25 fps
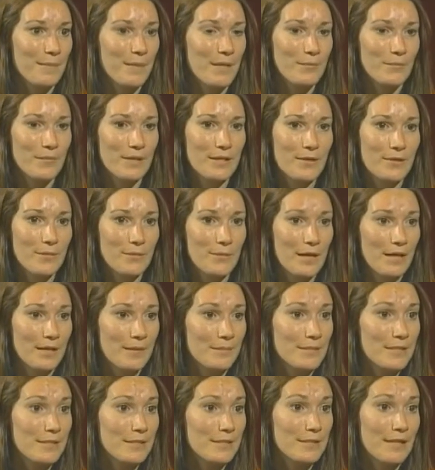And we don't want
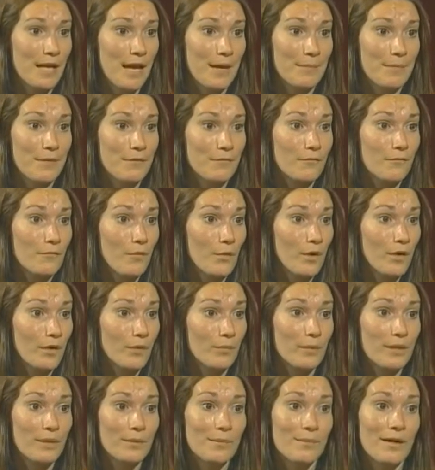them to stop at four.
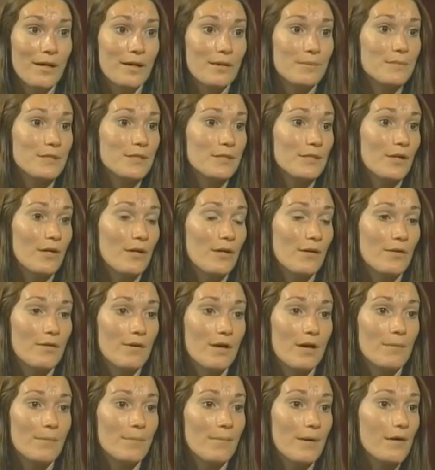We want them to go
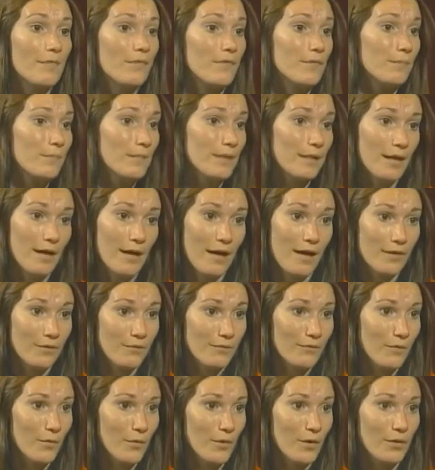above and
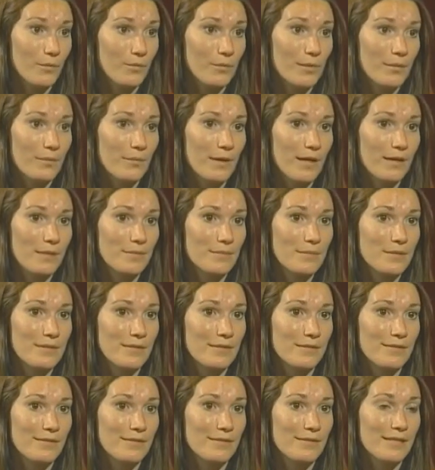beyond four. We want them
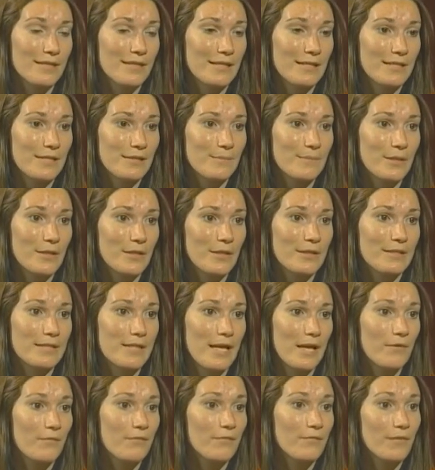to experience
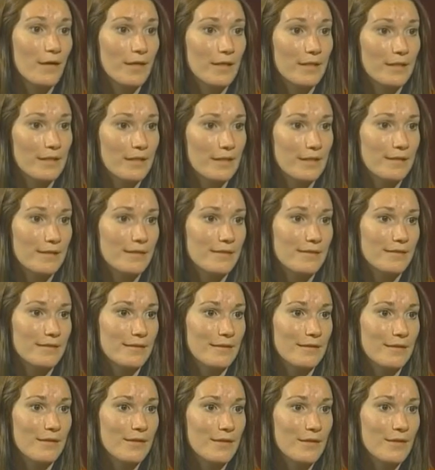how fun it is,
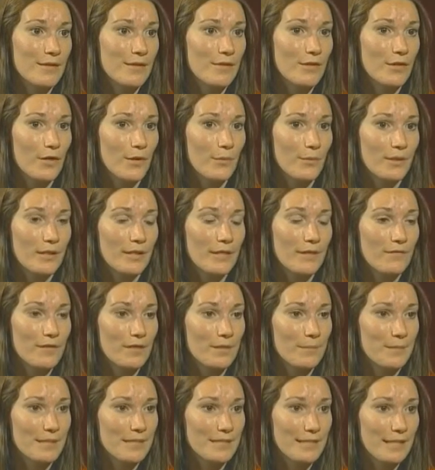and though we're giving
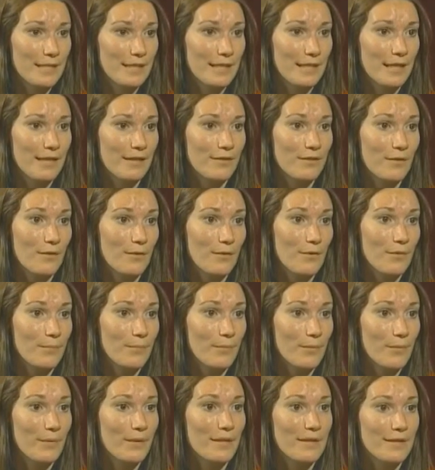them a ticket, the whole
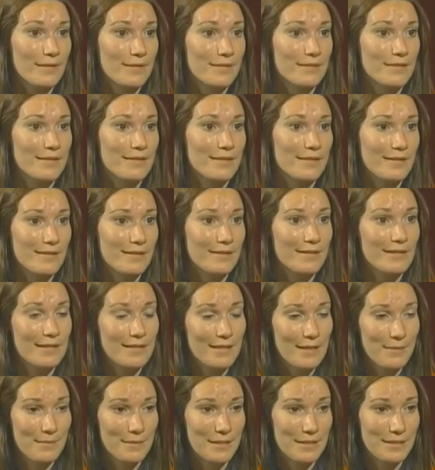point is to get
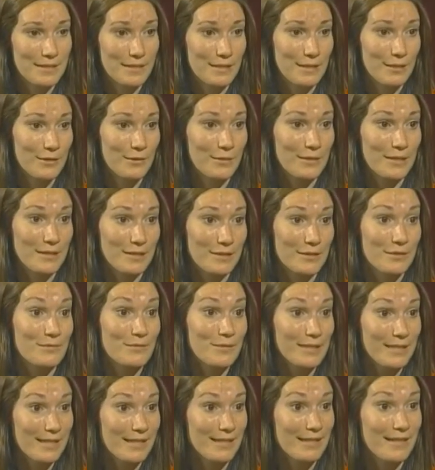them continuing to
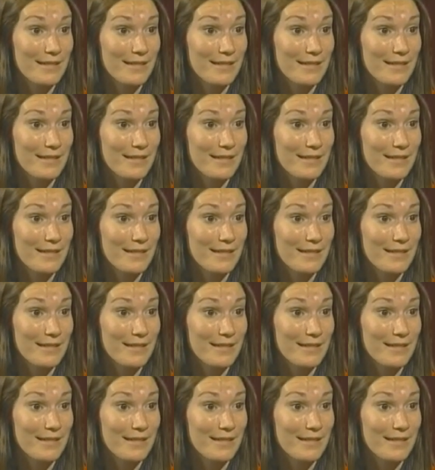read.